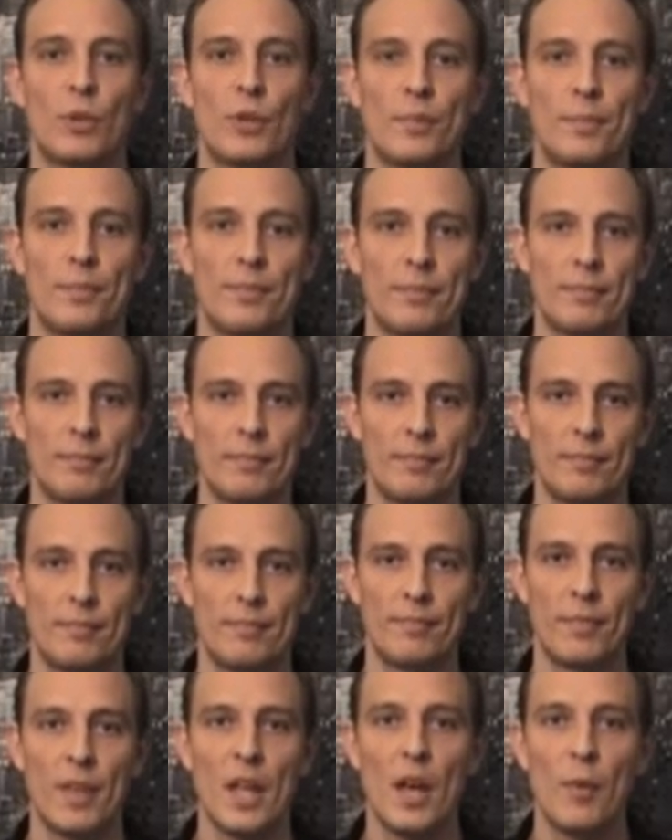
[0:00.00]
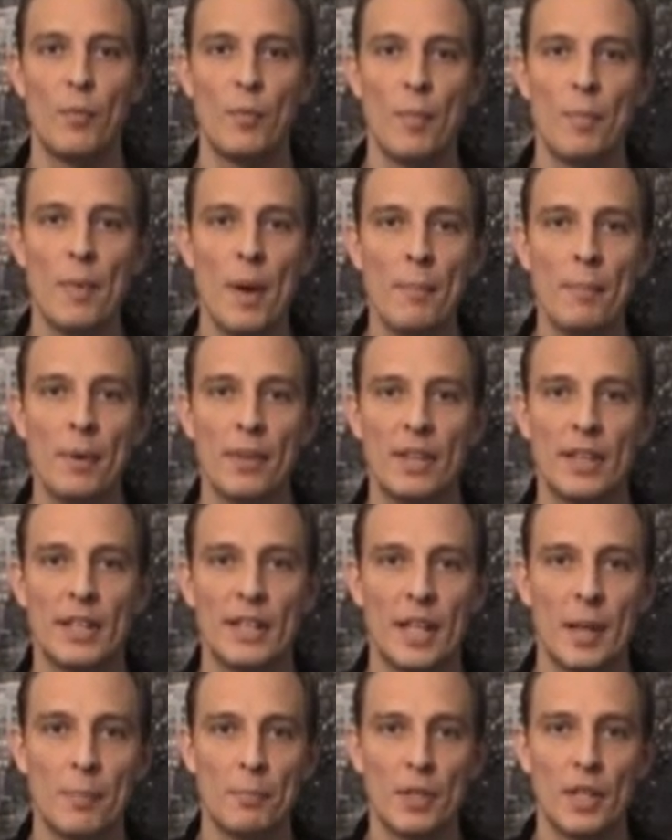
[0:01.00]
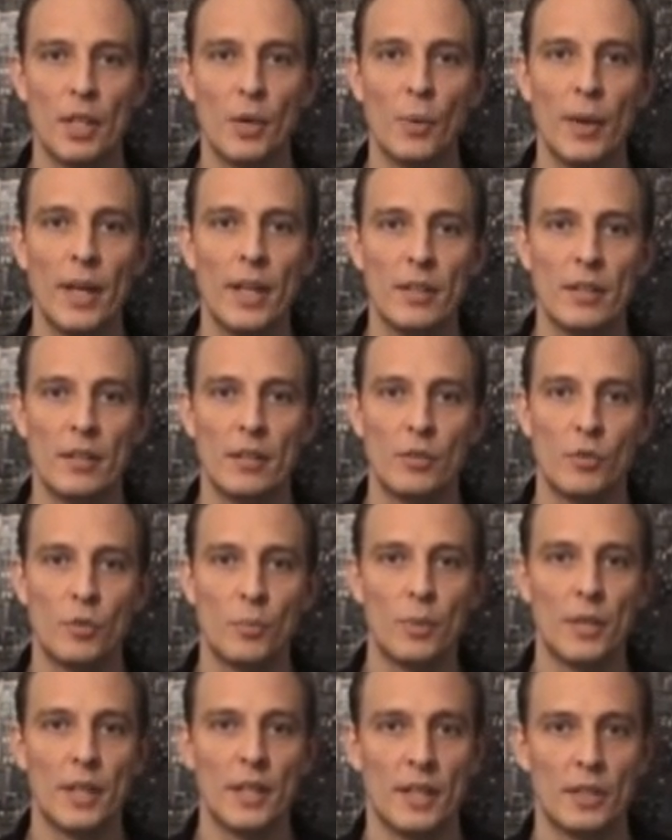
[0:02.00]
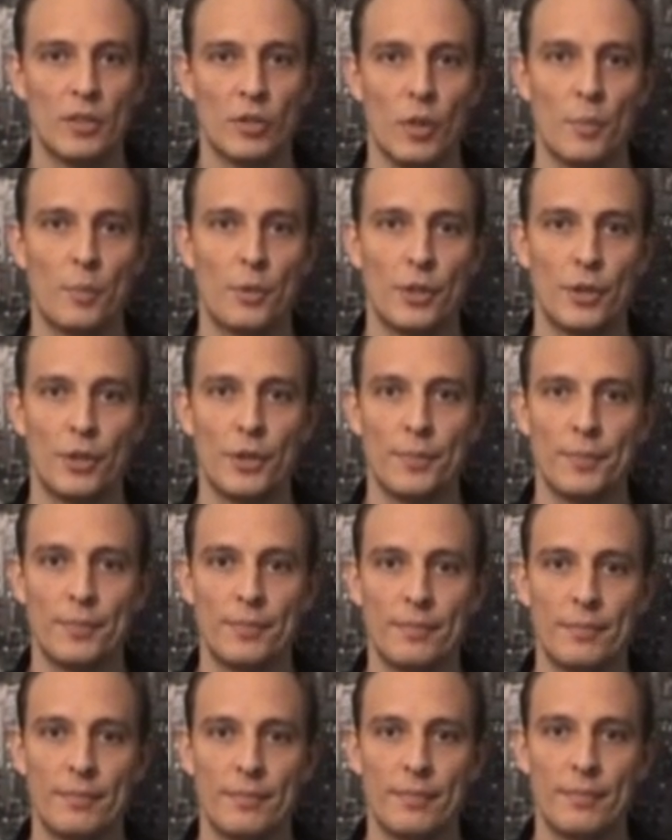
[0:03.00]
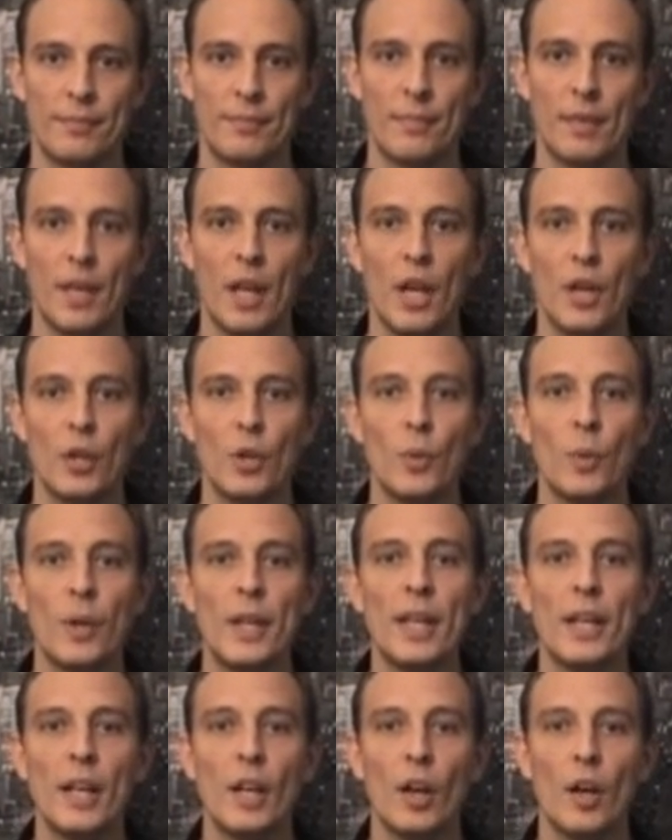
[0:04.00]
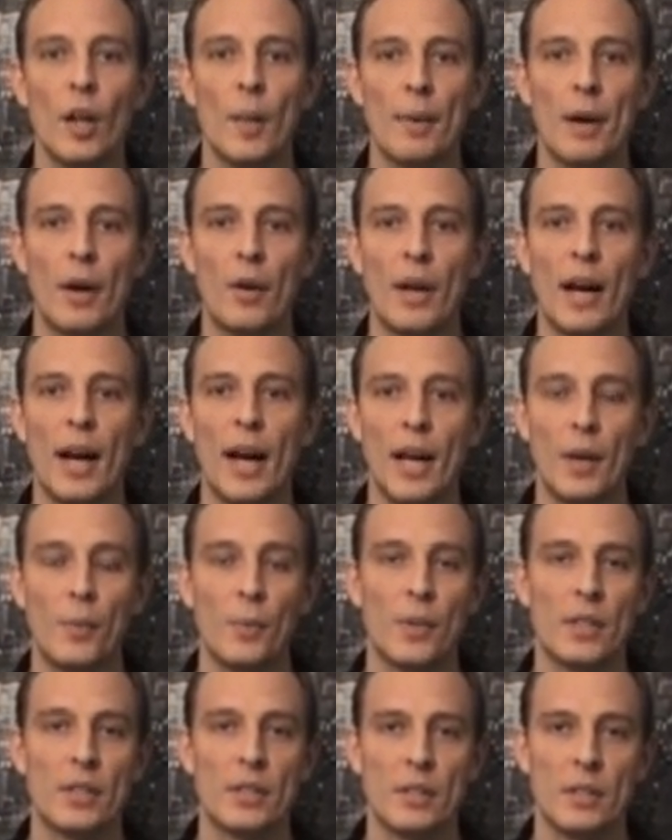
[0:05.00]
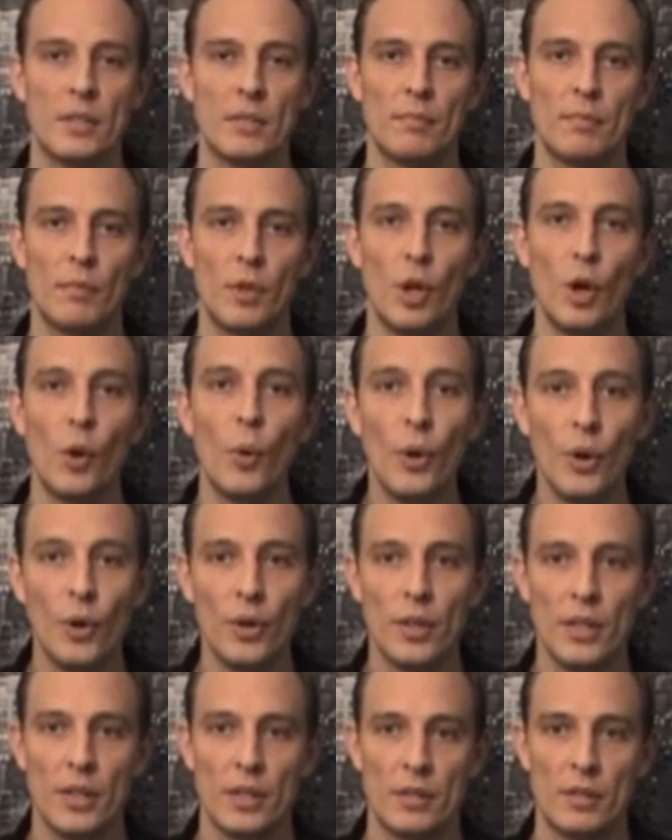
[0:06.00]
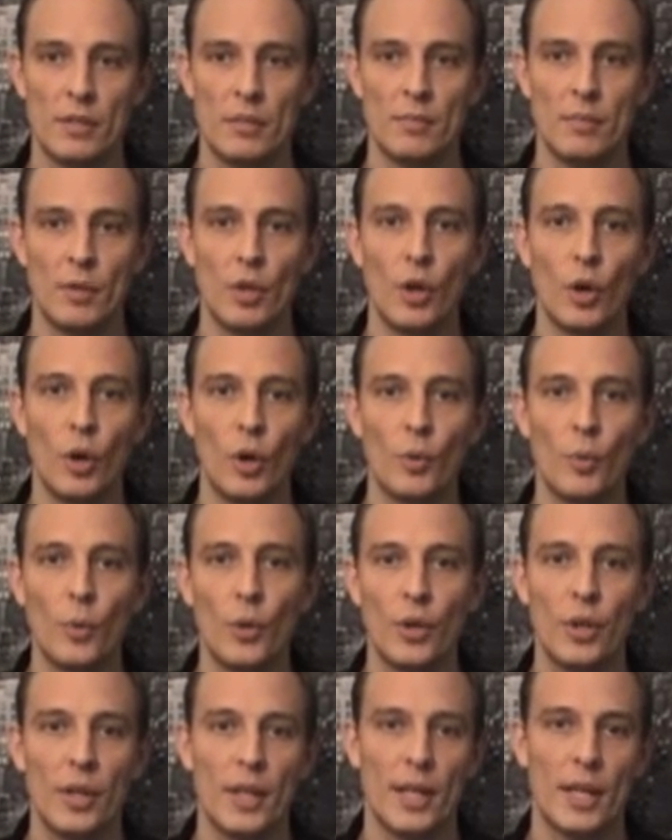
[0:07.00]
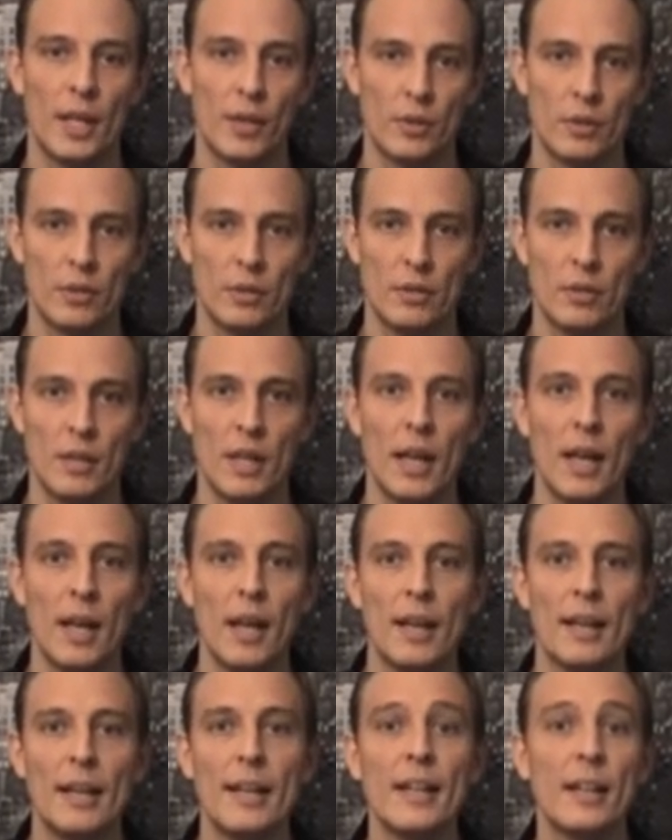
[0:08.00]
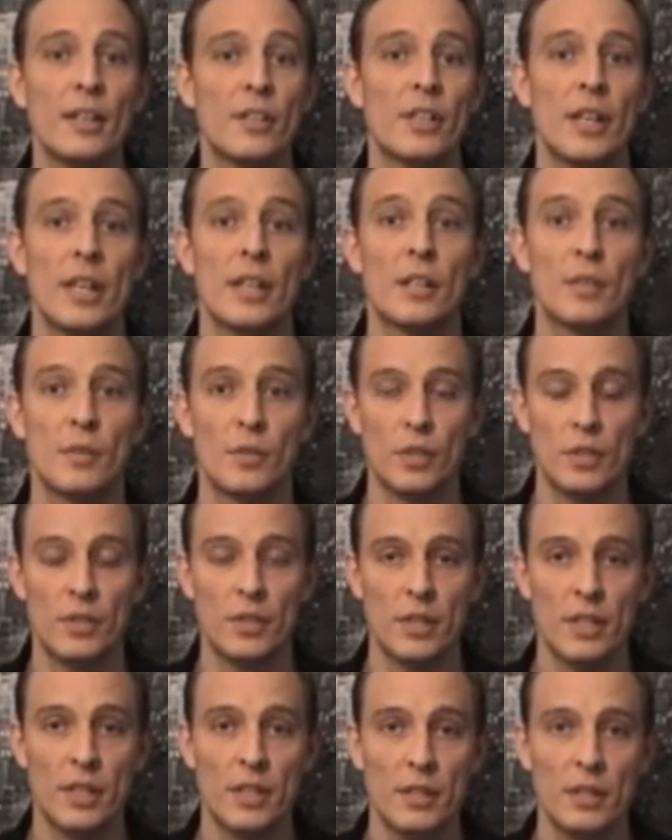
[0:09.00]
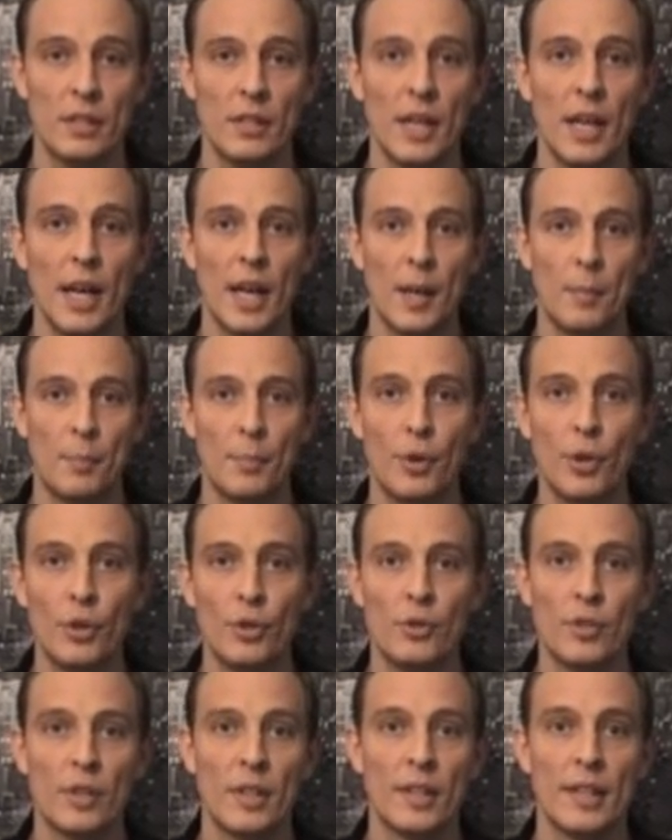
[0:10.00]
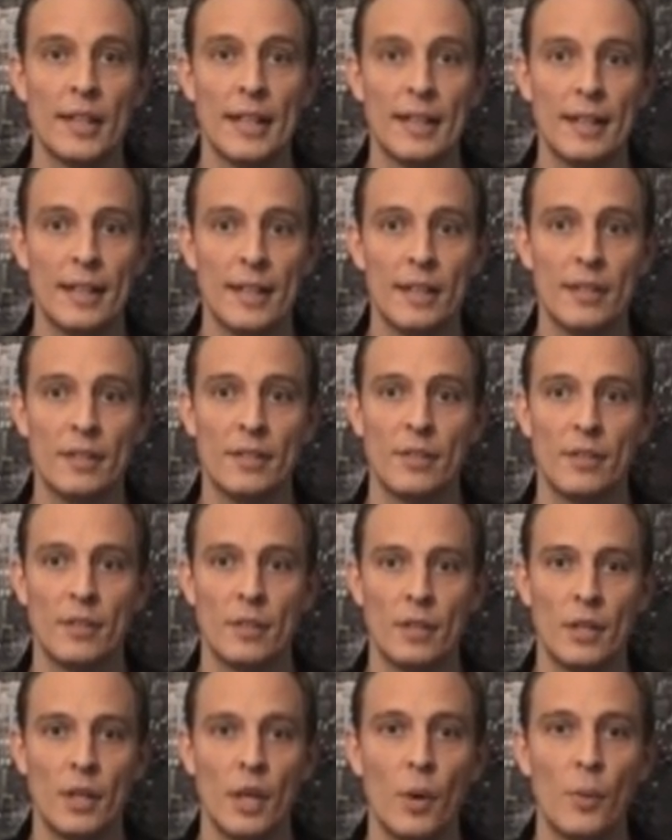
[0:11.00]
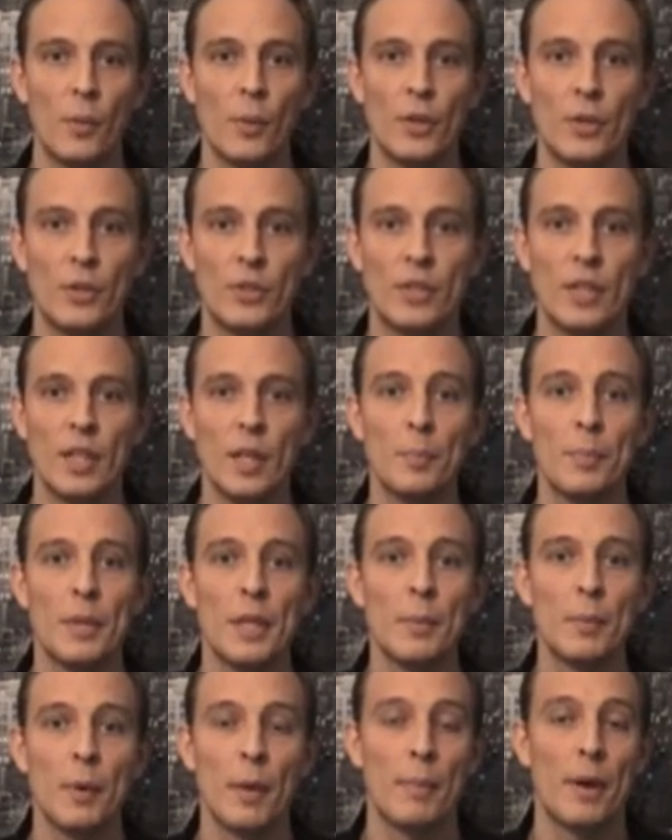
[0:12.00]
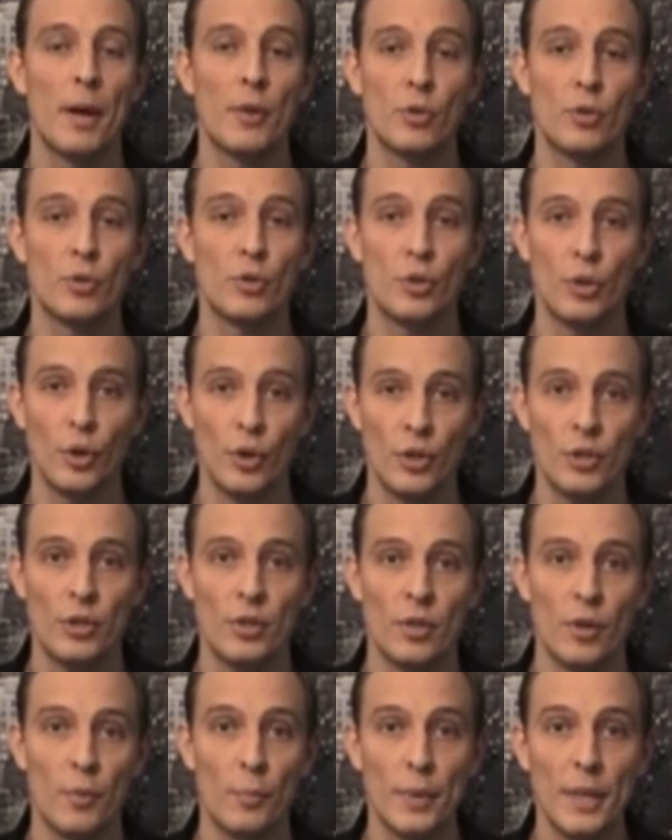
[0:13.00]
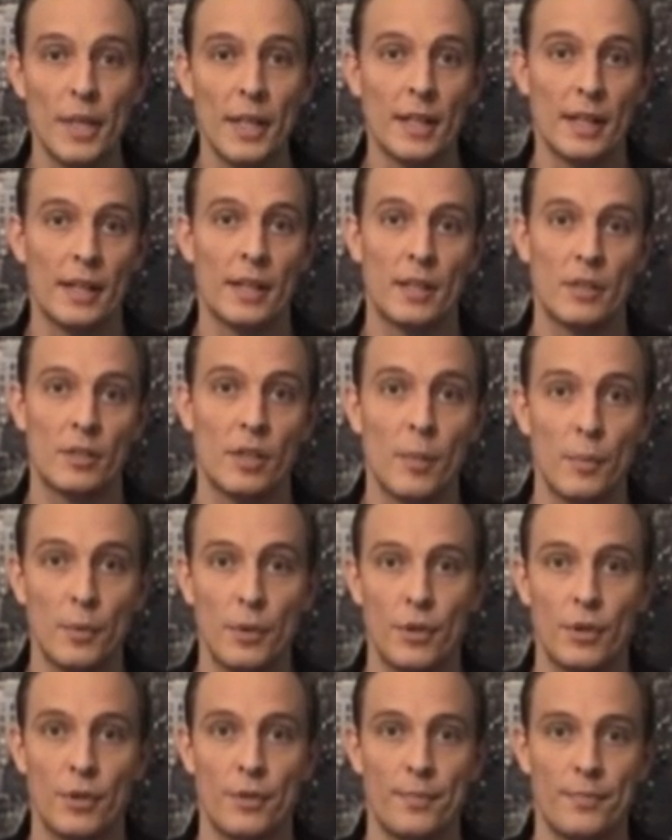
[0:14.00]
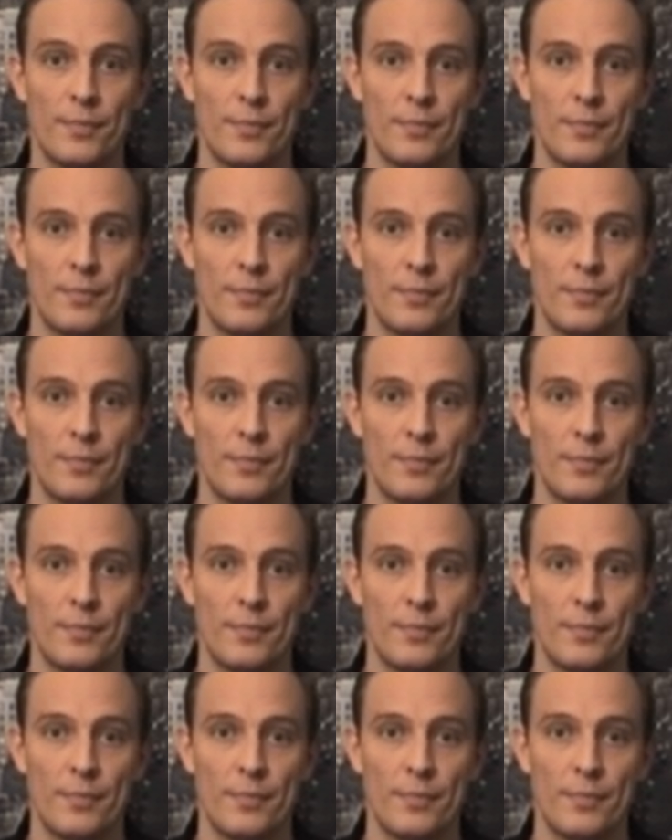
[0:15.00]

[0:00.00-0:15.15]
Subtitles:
one. Remember that it can be great to be an entrepreneur. You will hear a lot about high risk, low earnings, long working hours, little chance of success and personal neglect when you tell people about your choice of being an entrepreneur.